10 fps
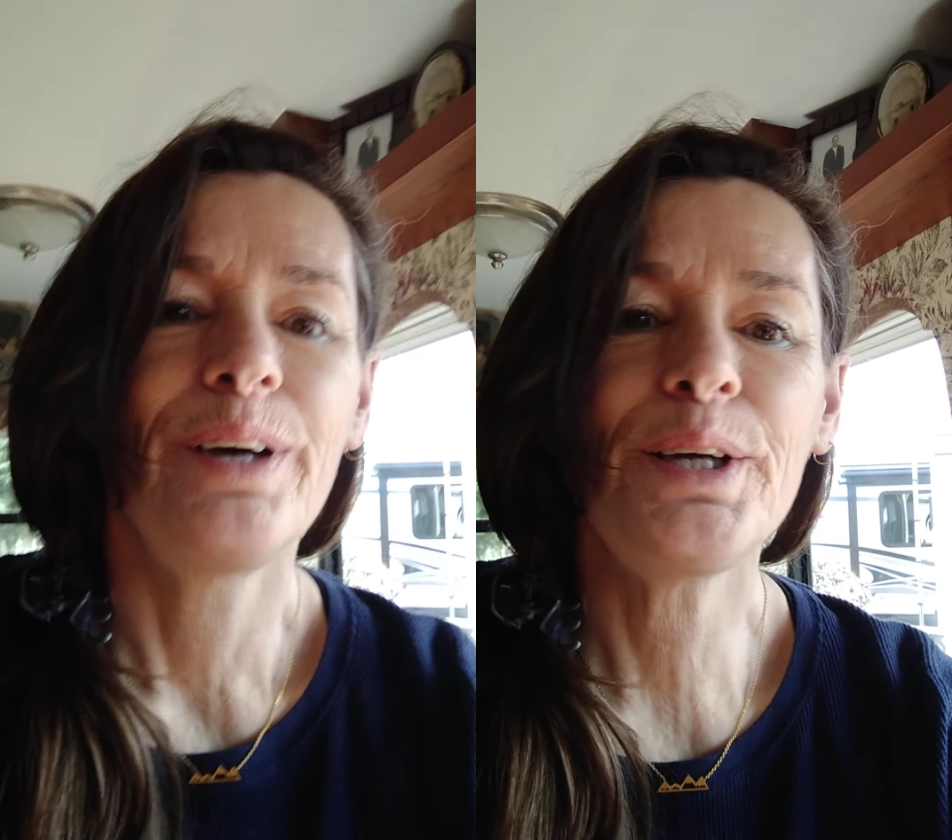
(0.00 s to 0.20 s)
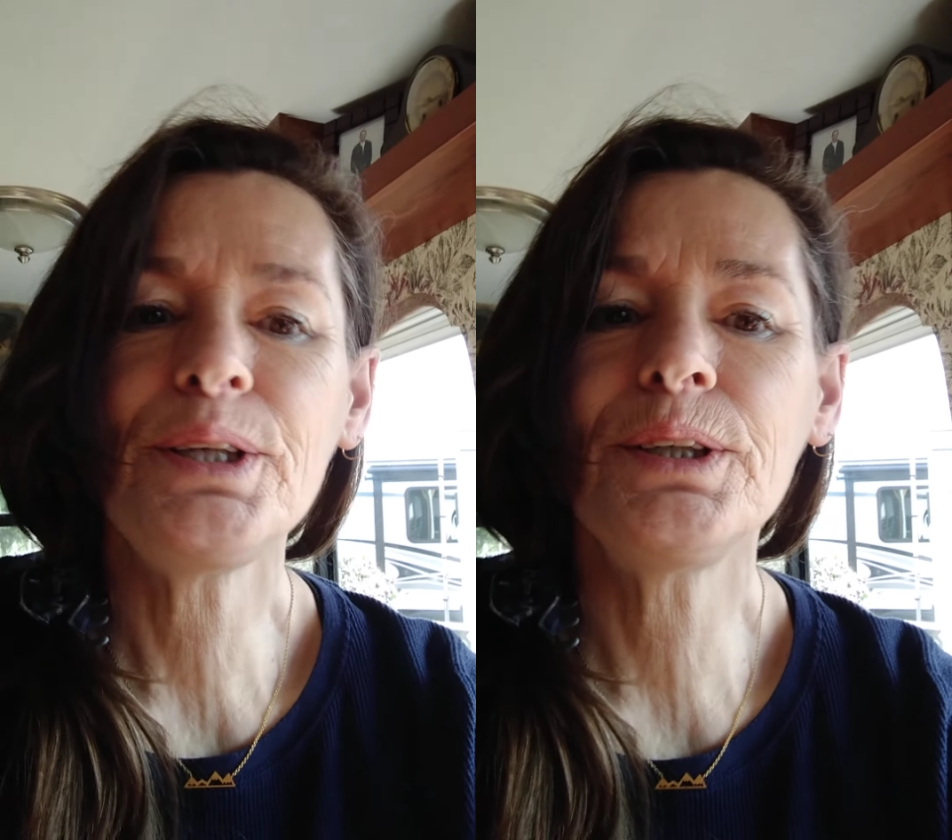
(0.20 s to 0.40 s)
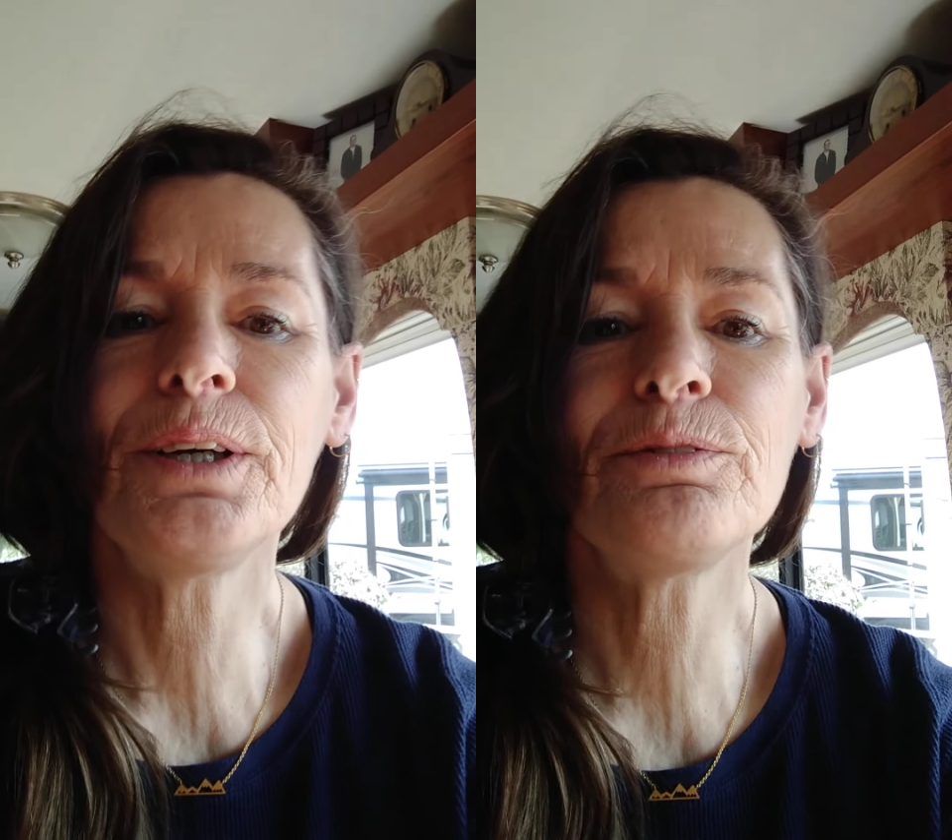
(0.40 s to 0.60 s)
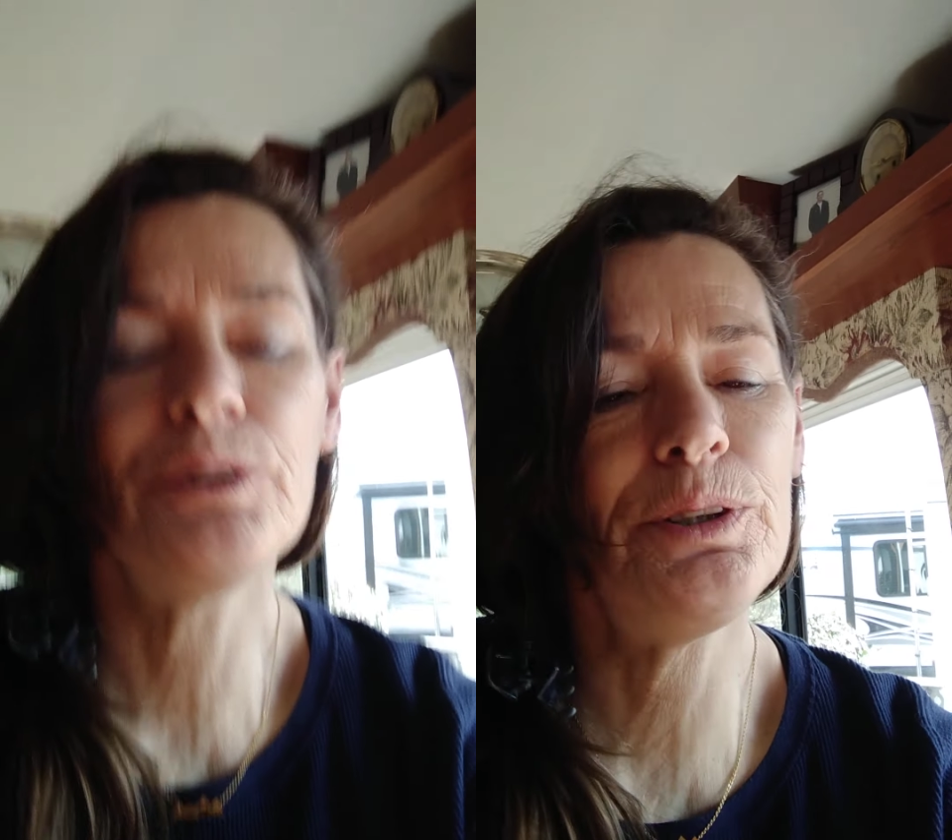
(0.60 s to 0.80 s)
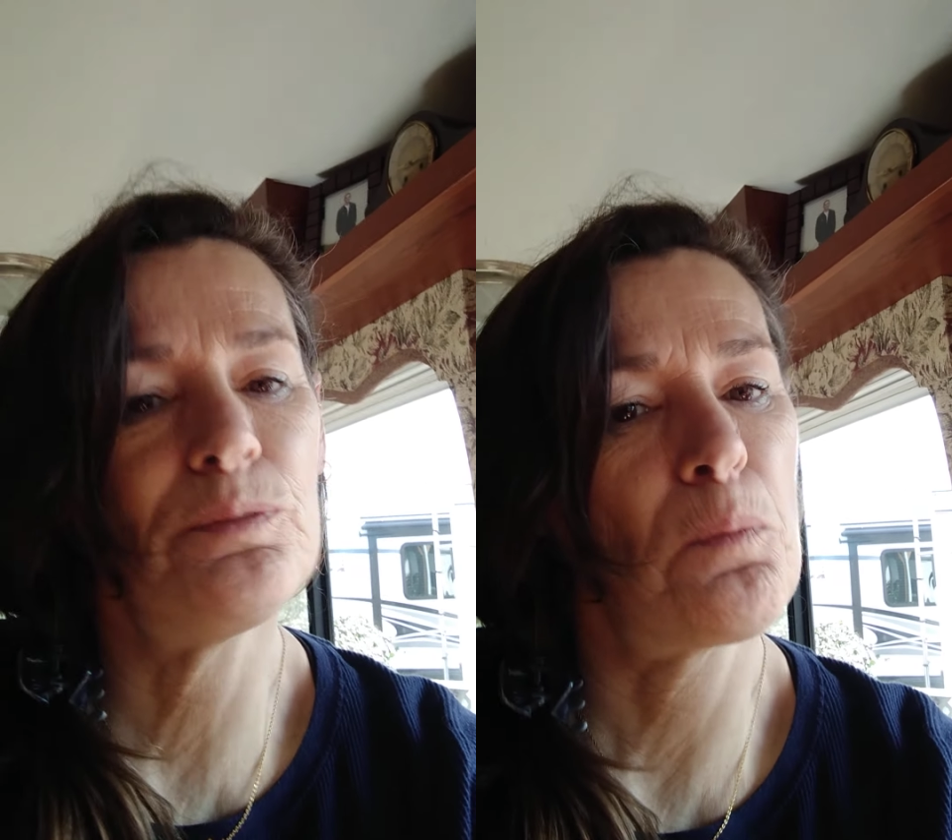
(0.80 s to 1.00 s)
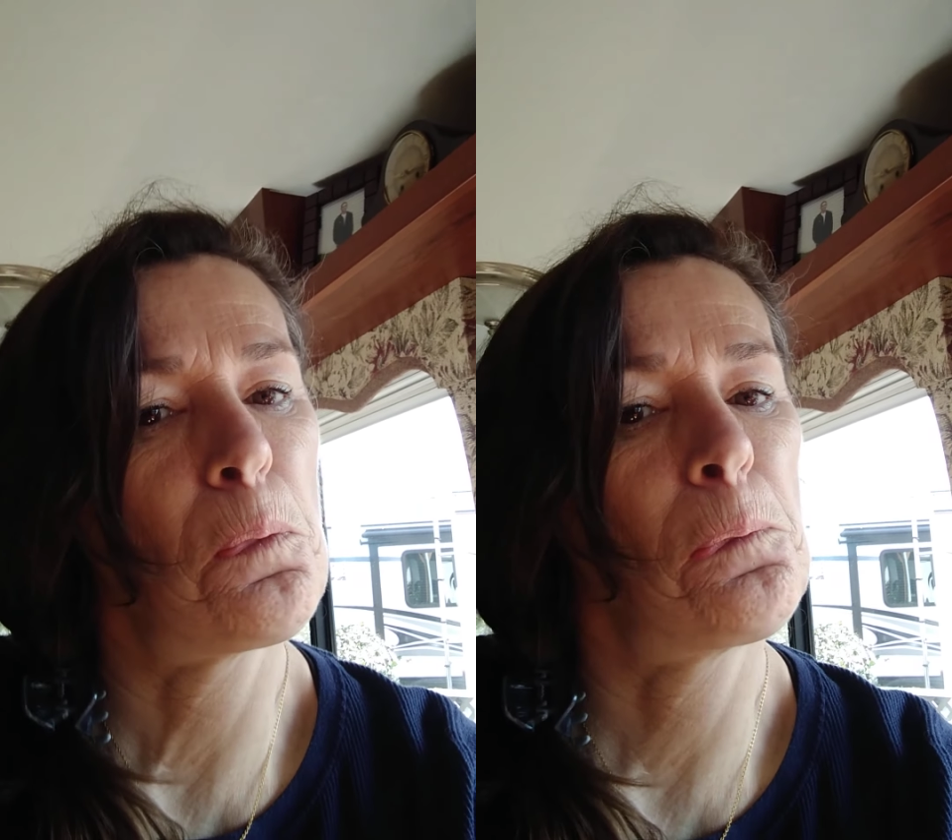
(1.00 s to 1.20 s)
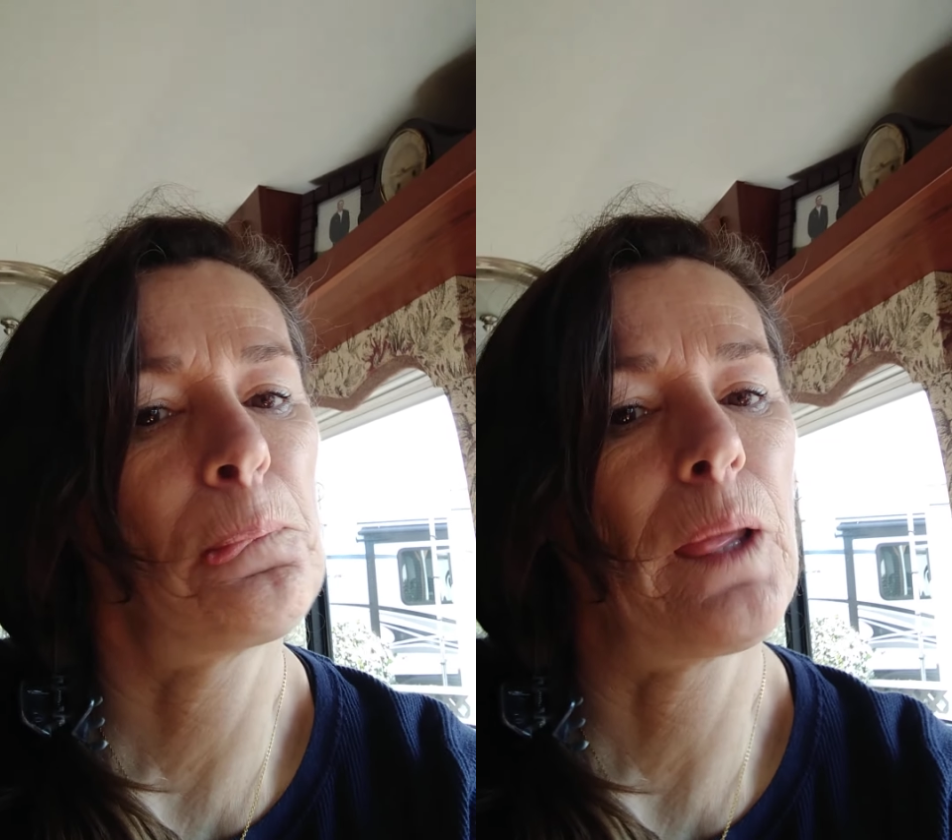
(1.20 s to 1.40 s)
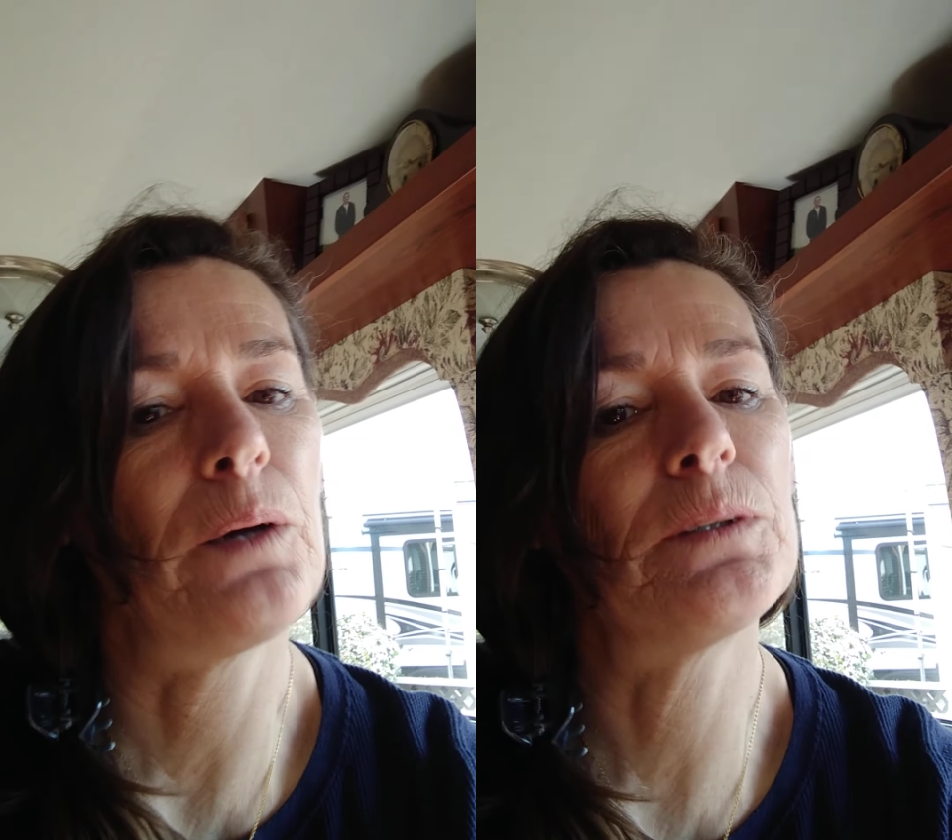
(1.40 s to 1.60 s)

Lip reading: Hi, good afternoon. How